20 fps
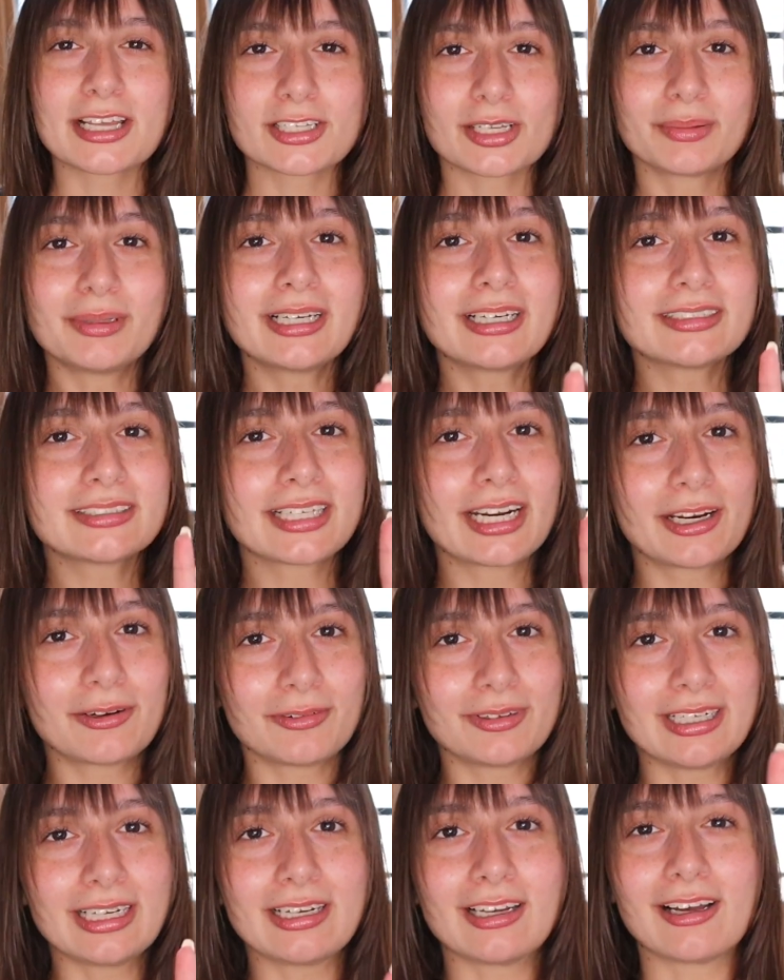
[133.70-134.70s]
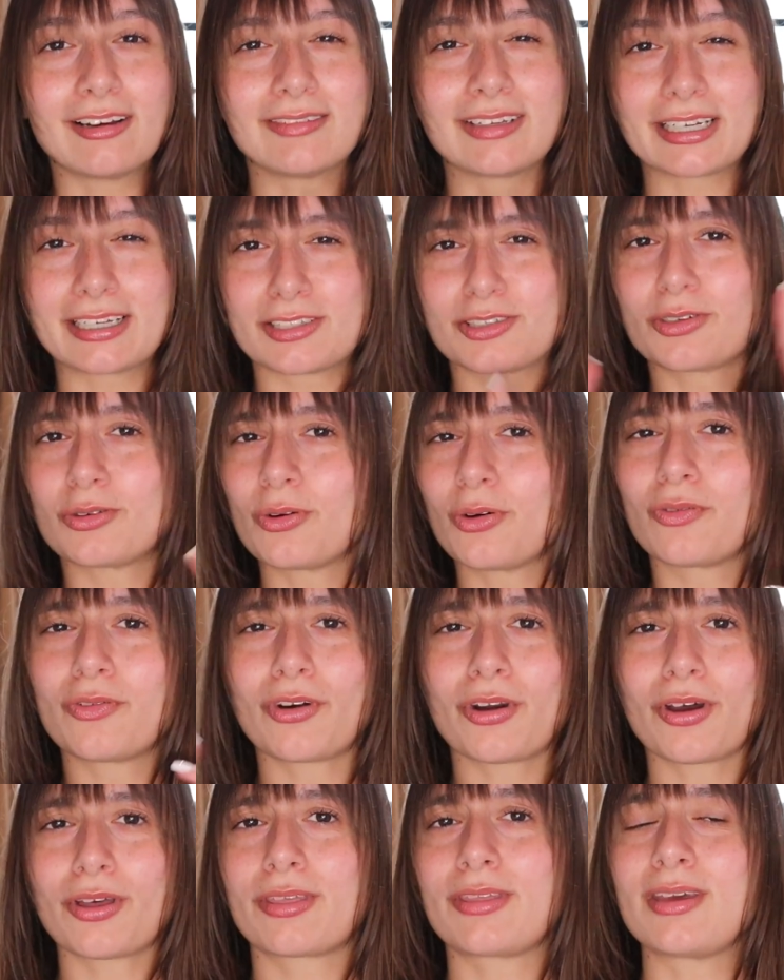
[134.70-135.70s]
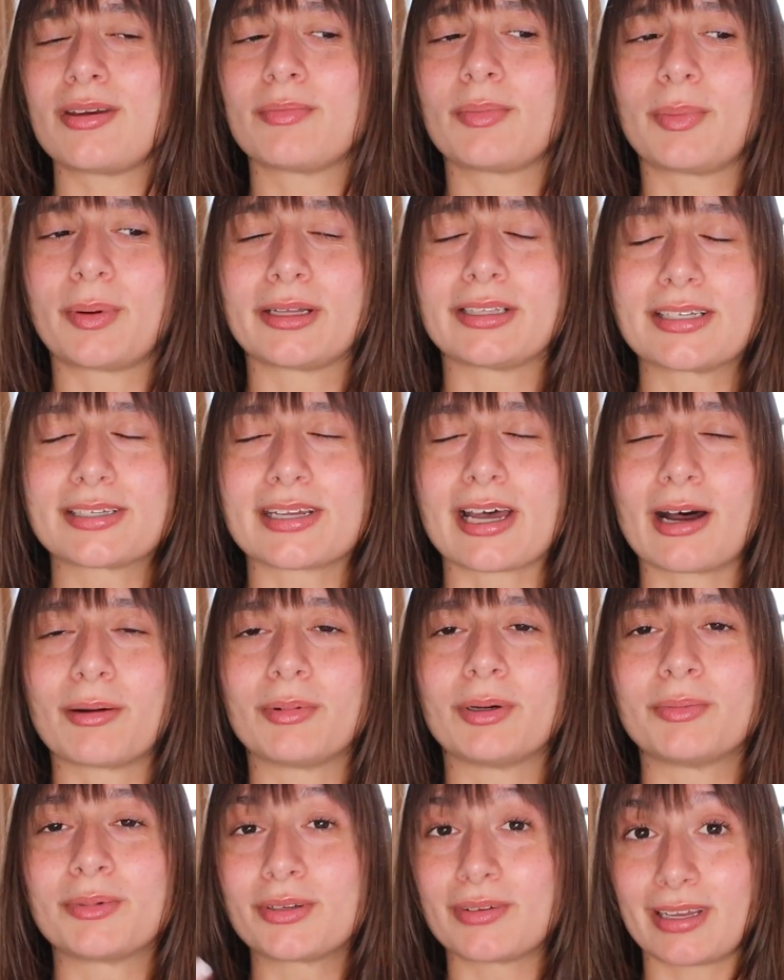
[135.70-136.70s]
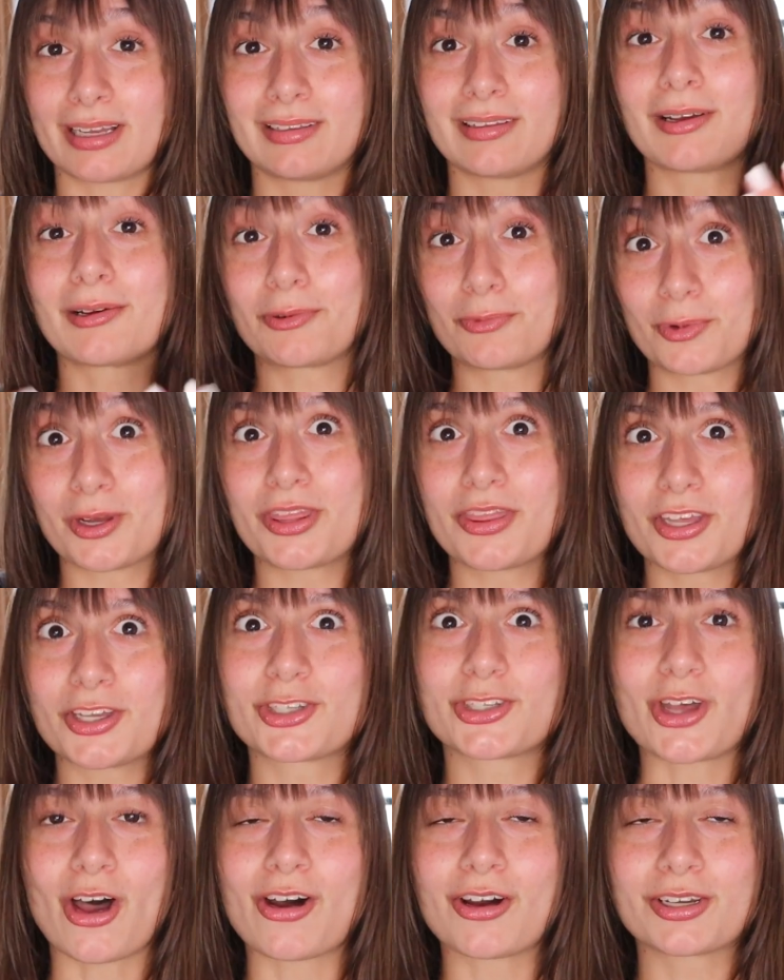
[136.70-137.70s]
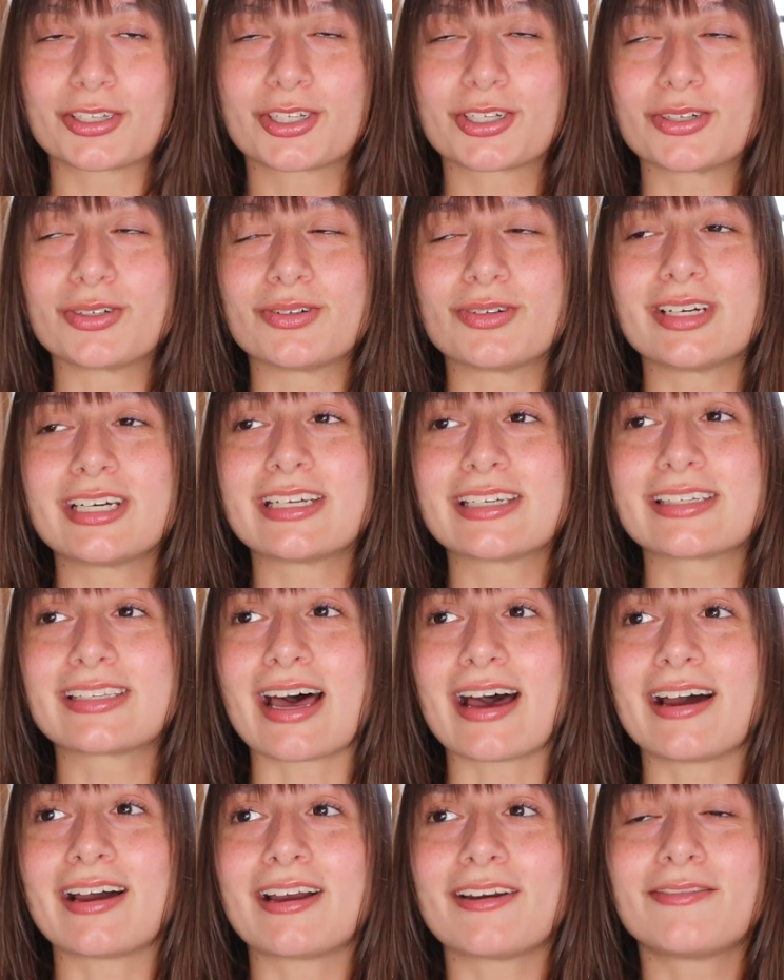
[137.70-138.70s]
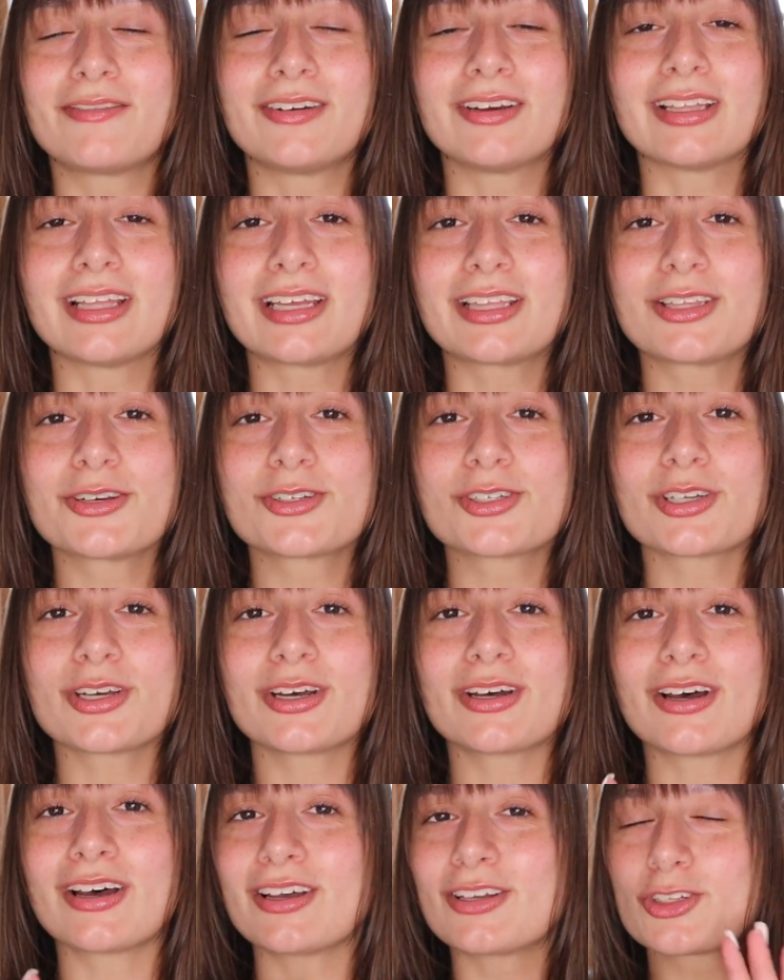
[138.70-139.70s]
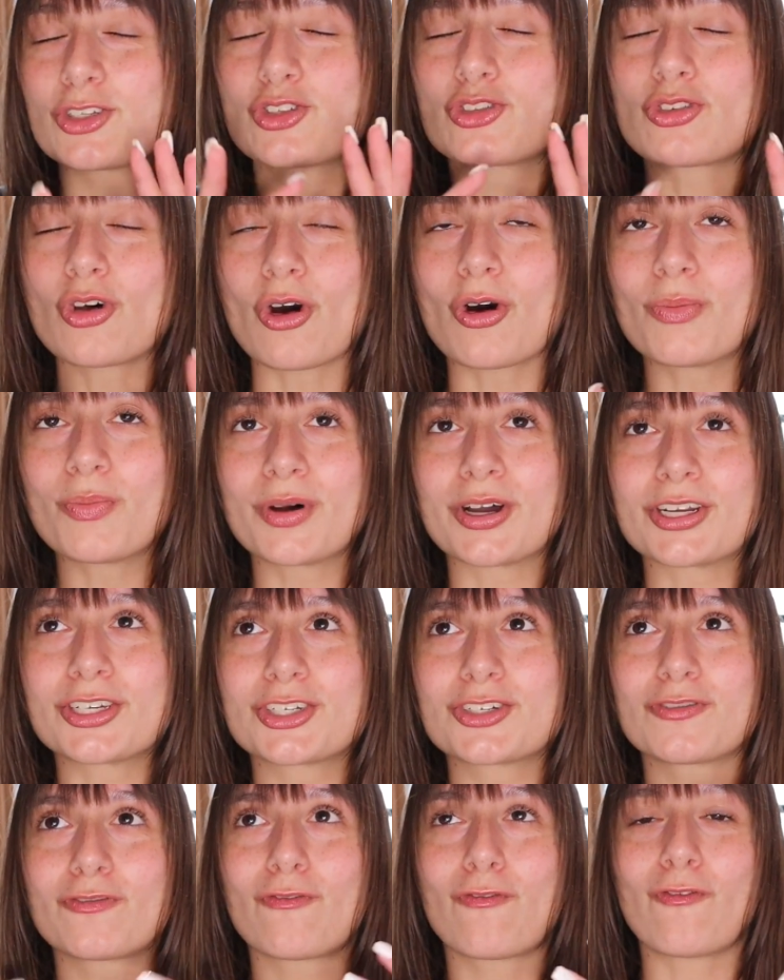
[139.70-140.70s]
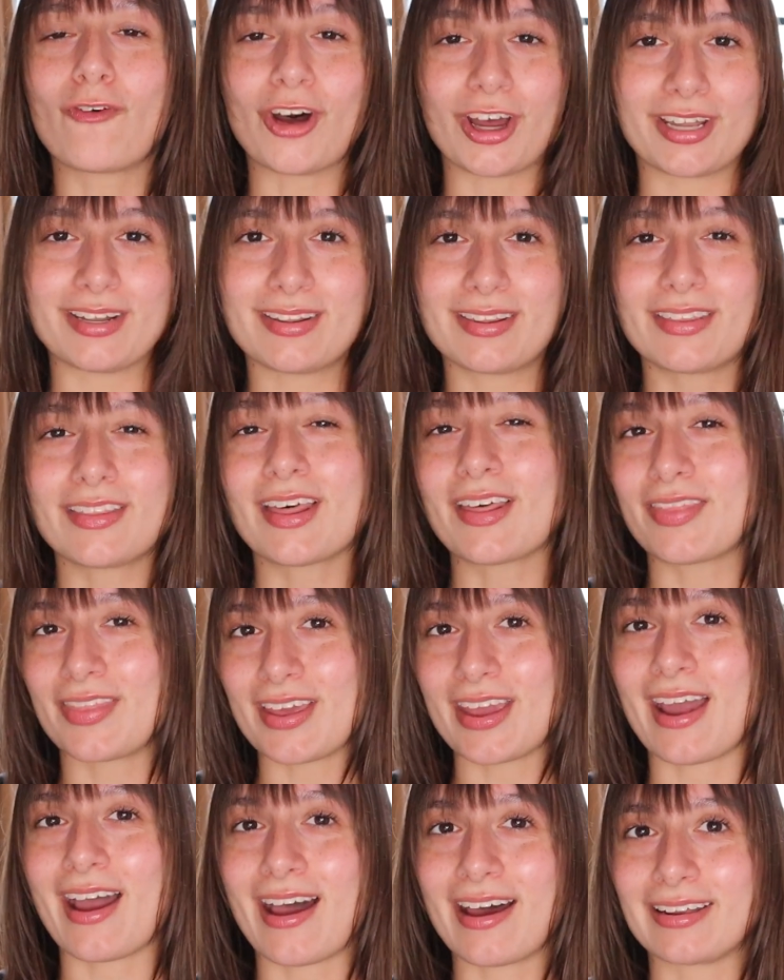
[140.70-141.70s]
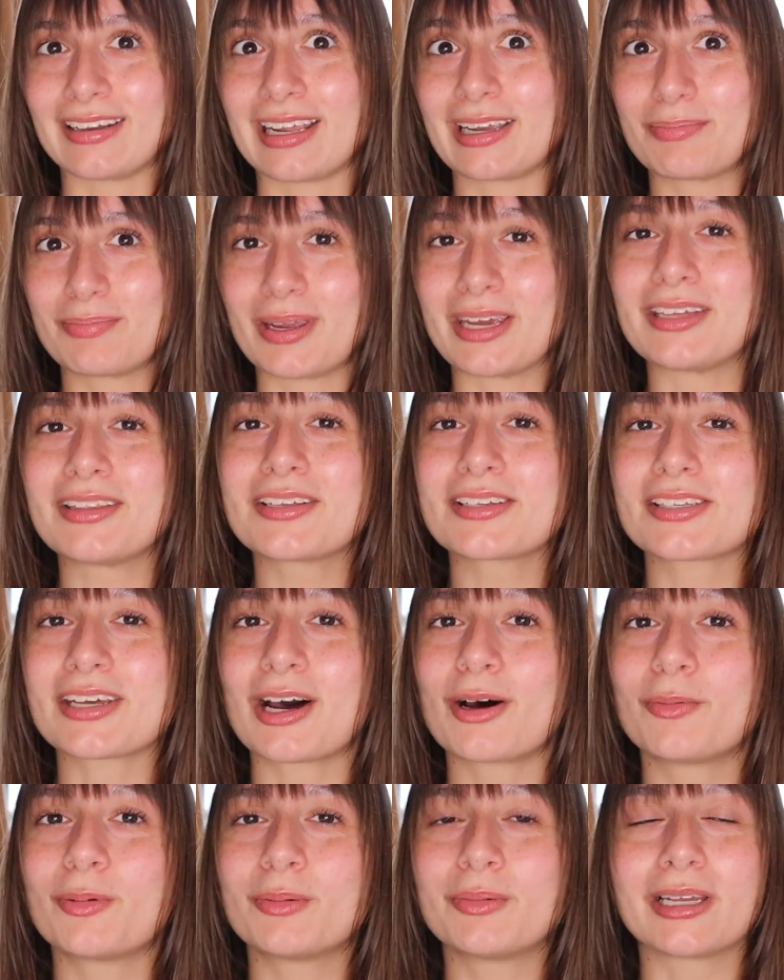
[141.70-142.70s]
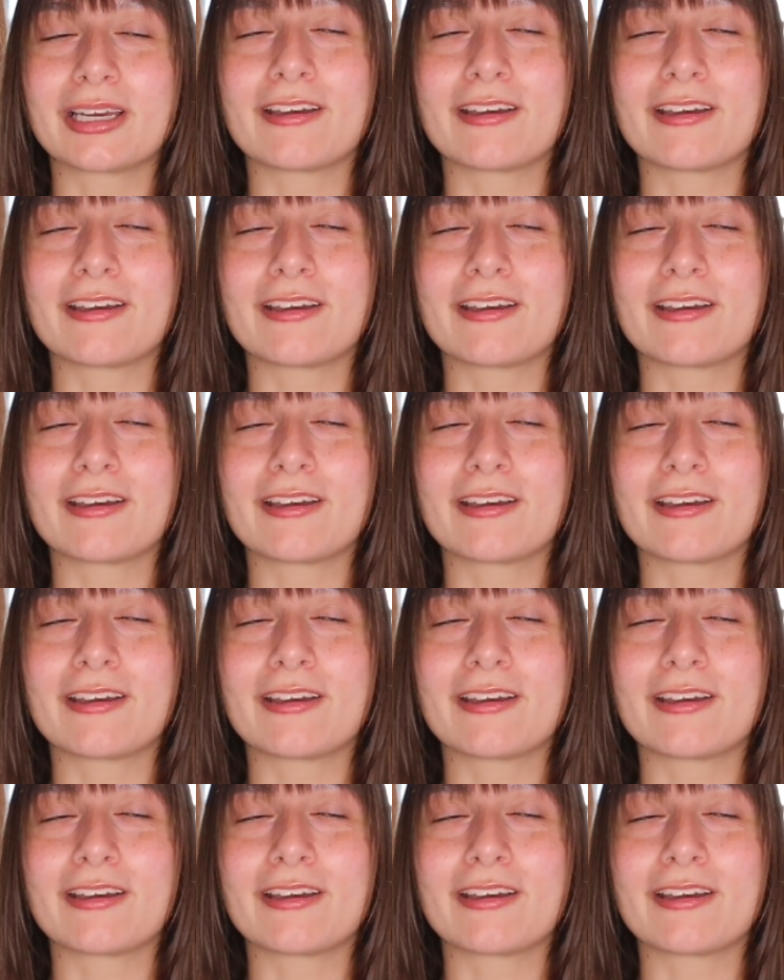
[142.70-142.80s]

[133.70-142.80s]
And something else that I really love, like it's an overall theme about this album and like with this song too, is that I feel like there's so much fun that they had like making this album.